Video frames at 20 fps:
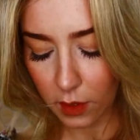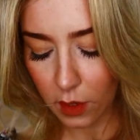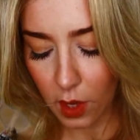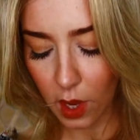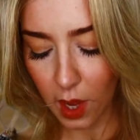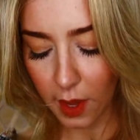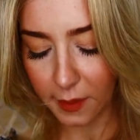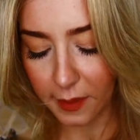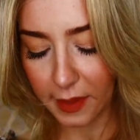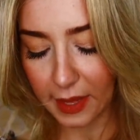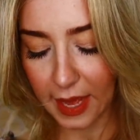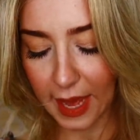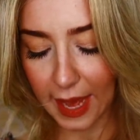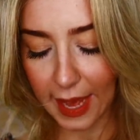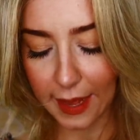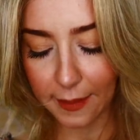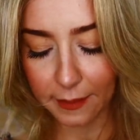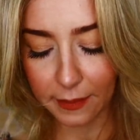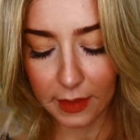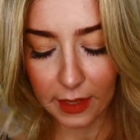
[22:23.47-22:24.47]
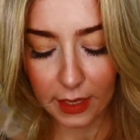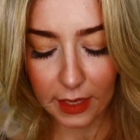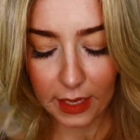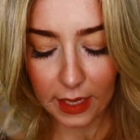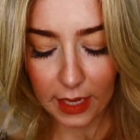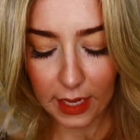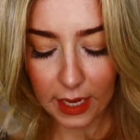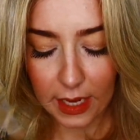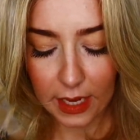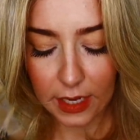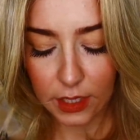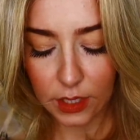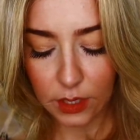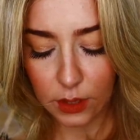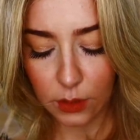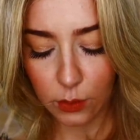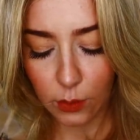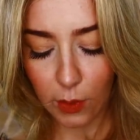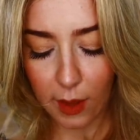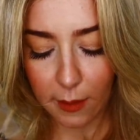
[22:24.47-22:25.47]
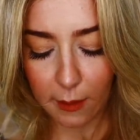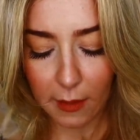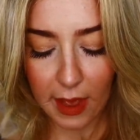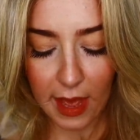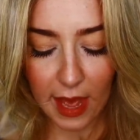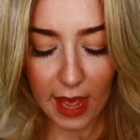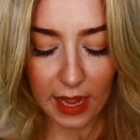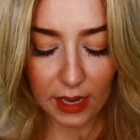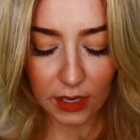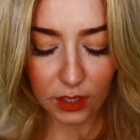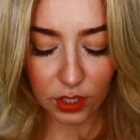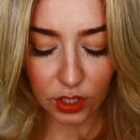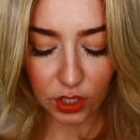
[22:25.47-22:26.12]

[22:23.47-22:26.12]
Okay, just wipe my hands